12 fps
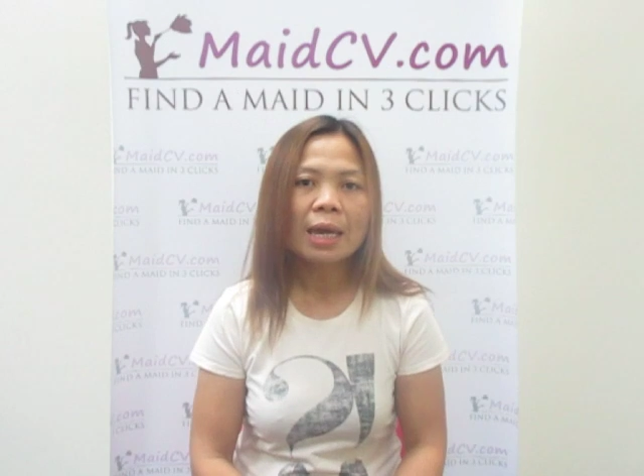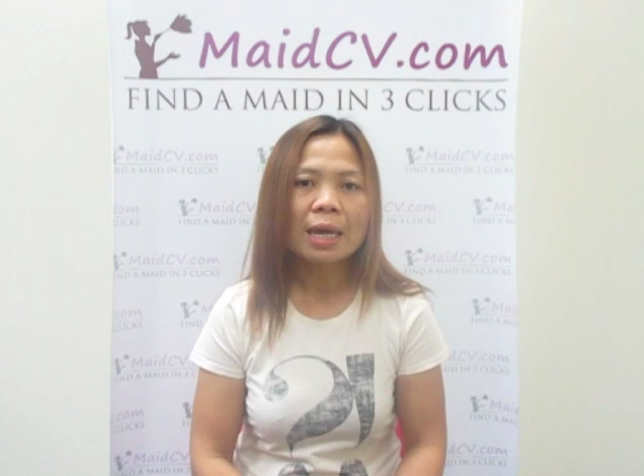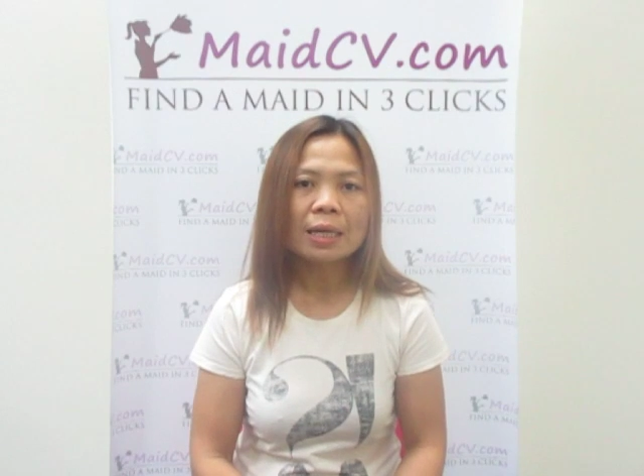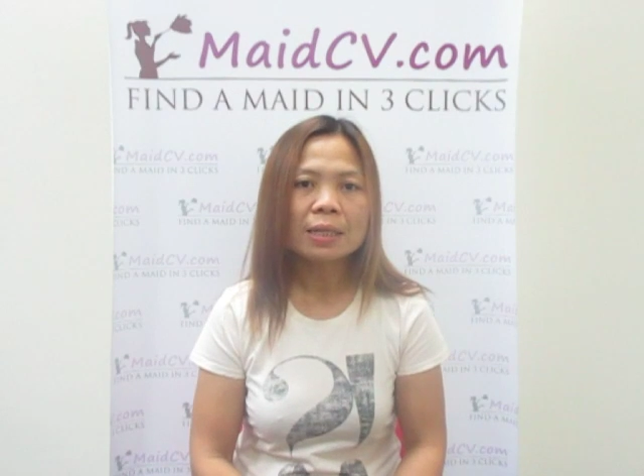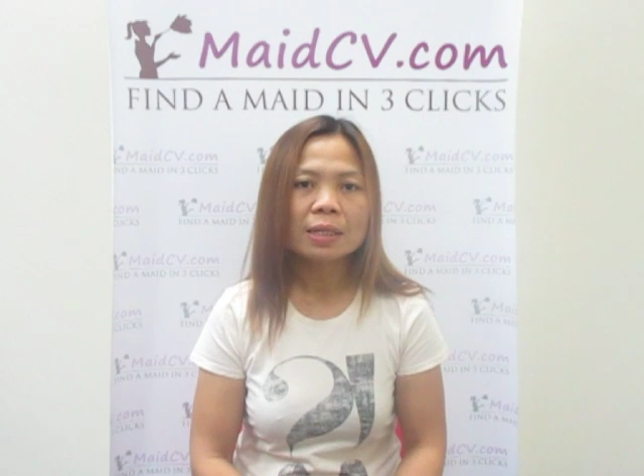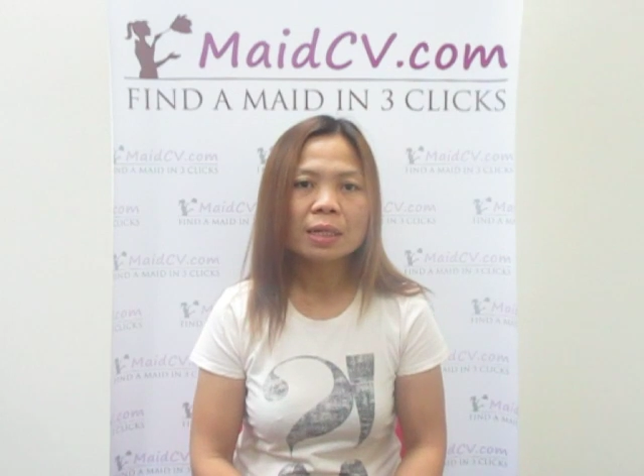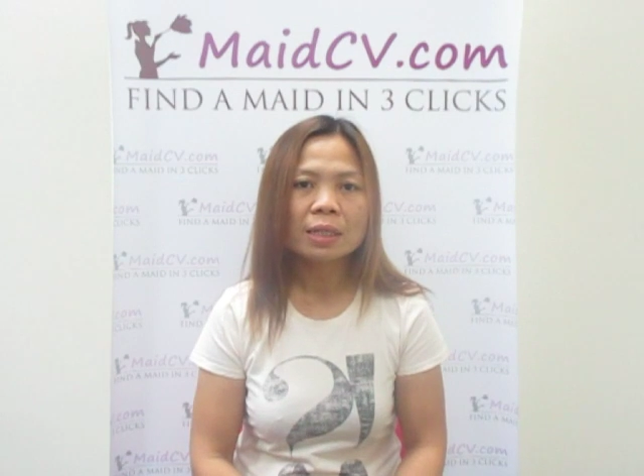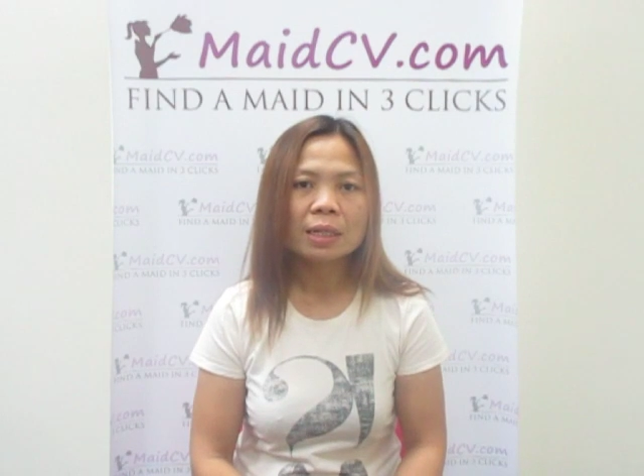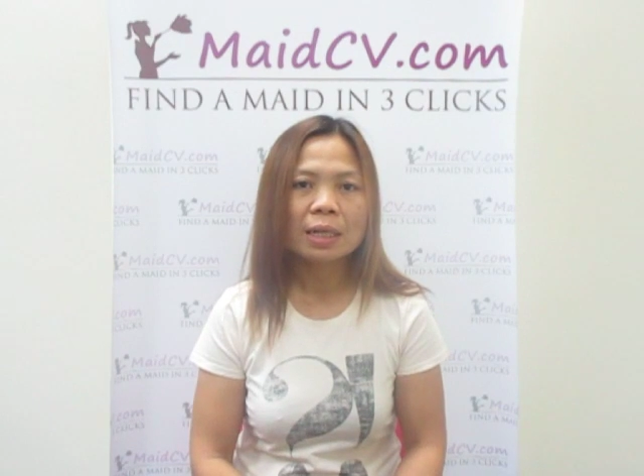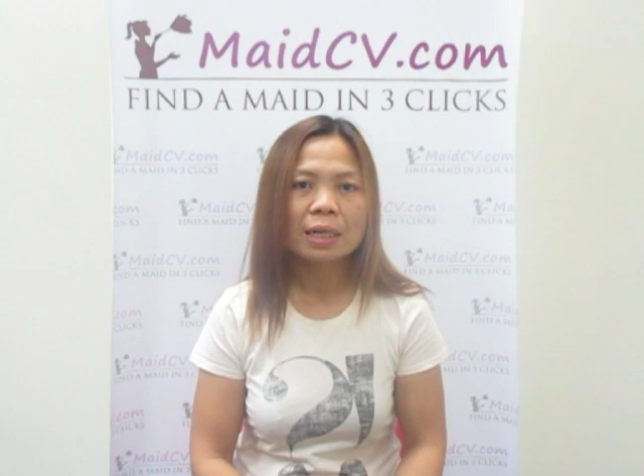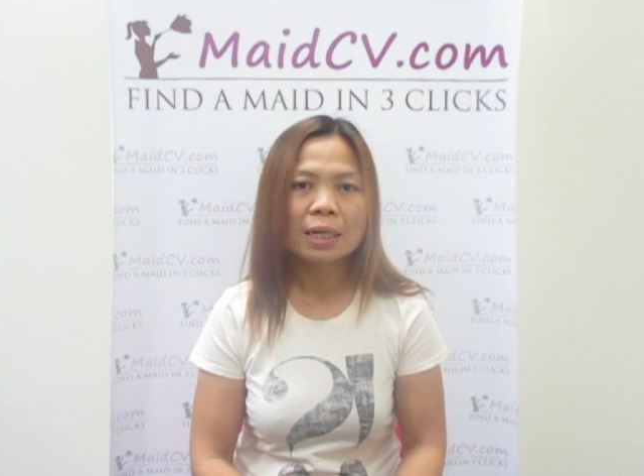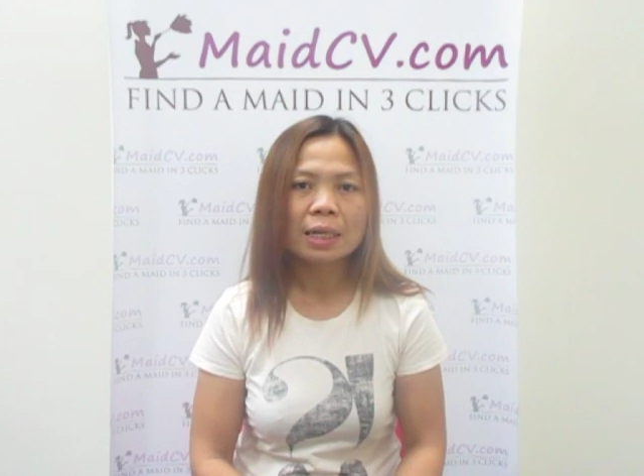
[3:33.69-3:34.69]
and then
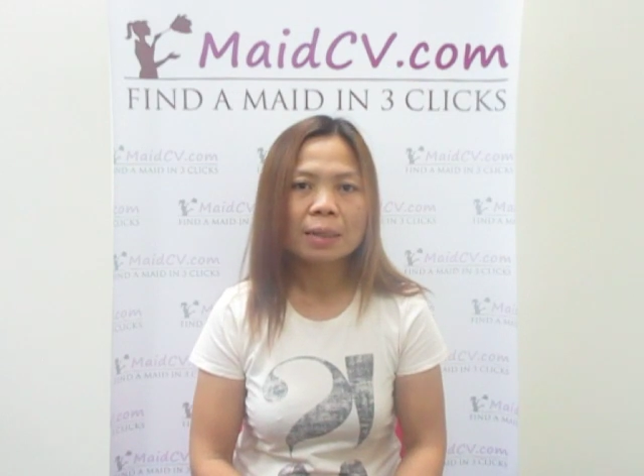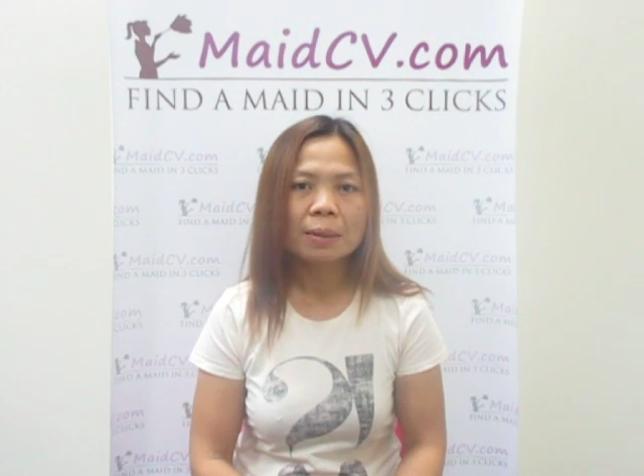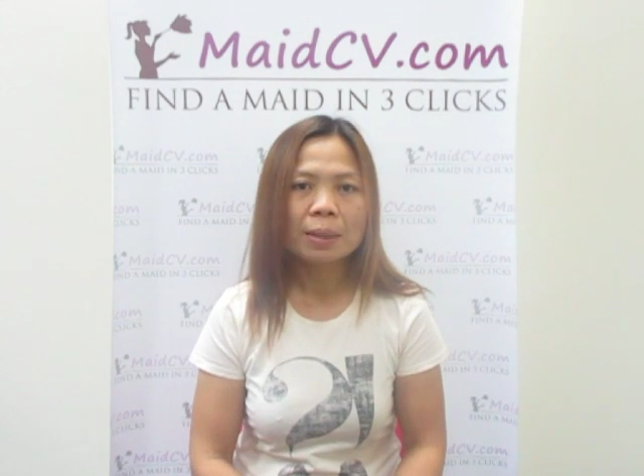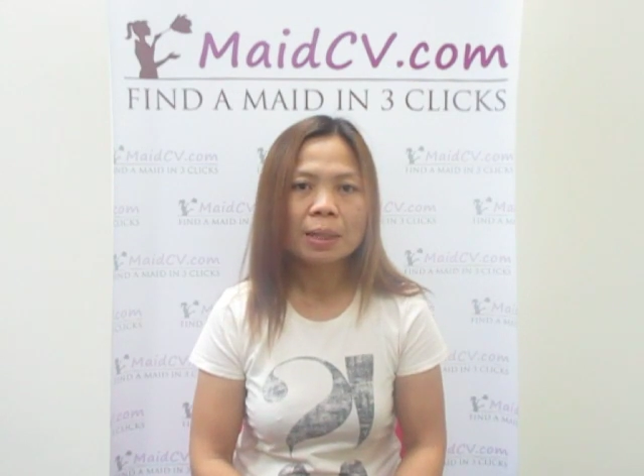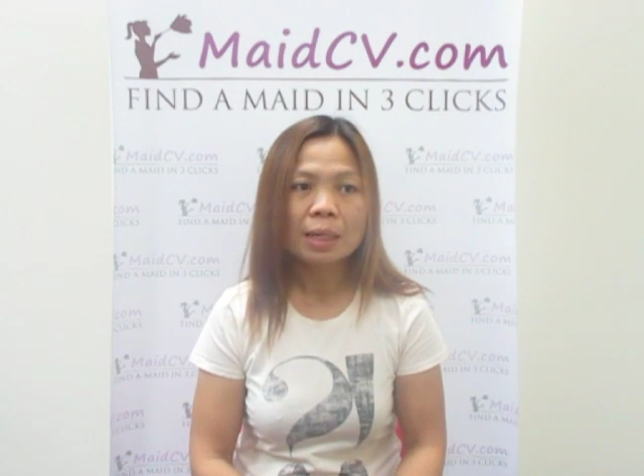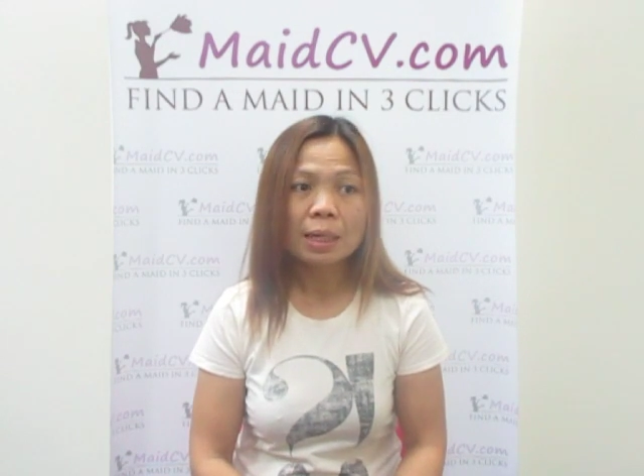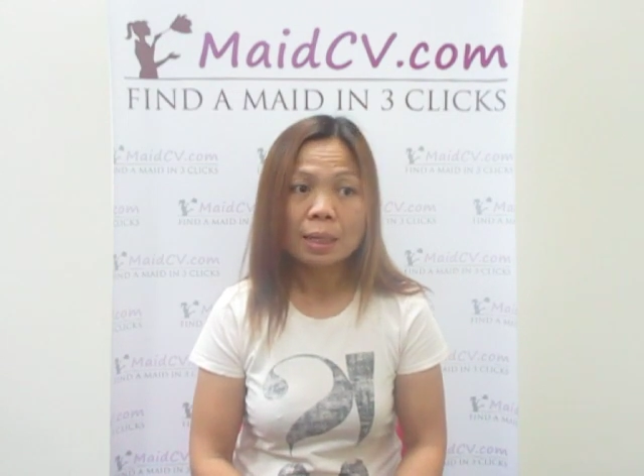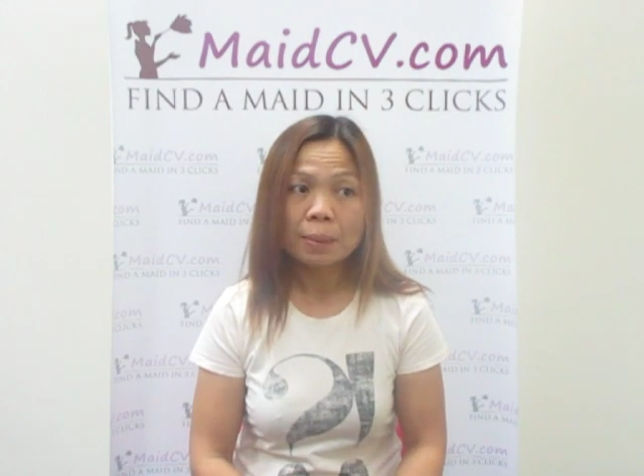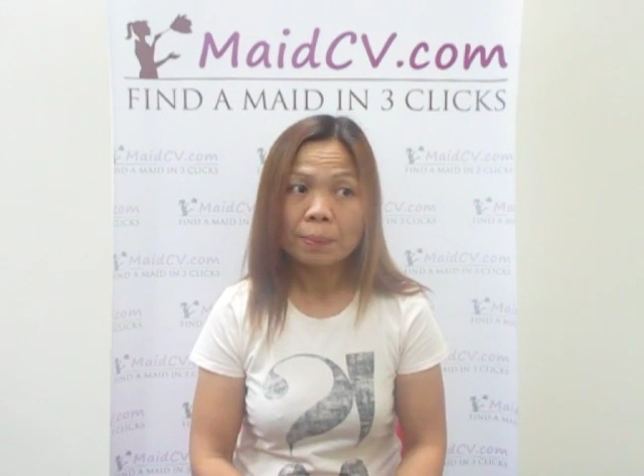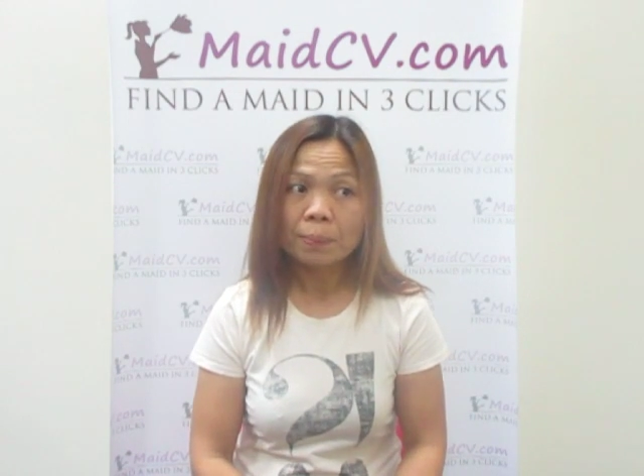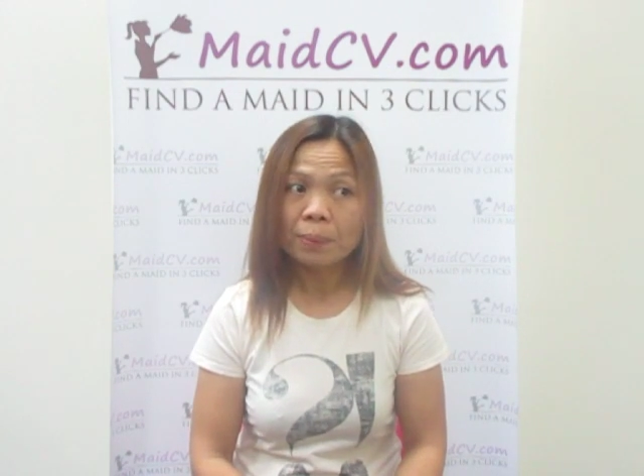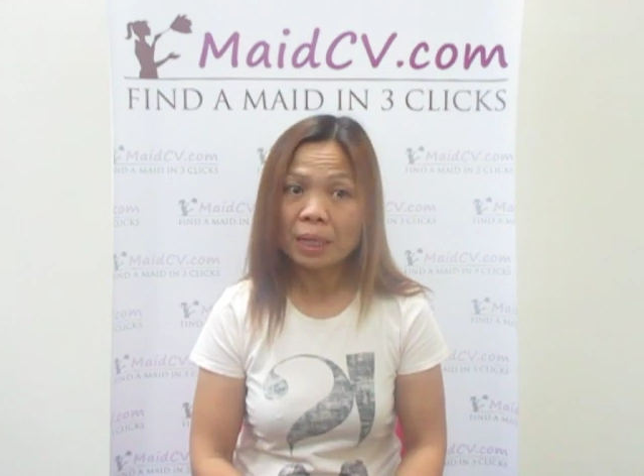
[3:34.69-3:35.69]

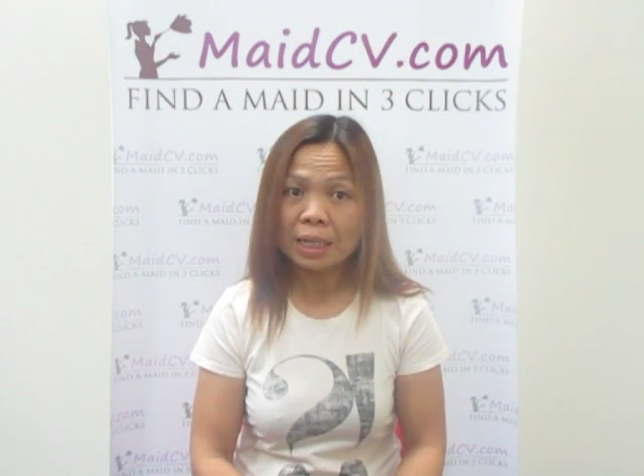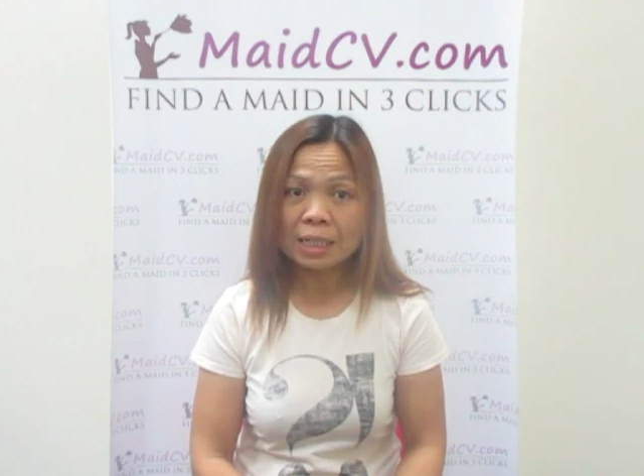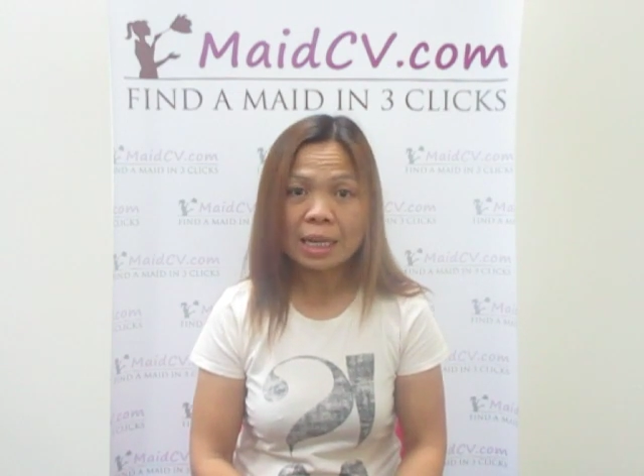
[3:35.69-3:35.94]
play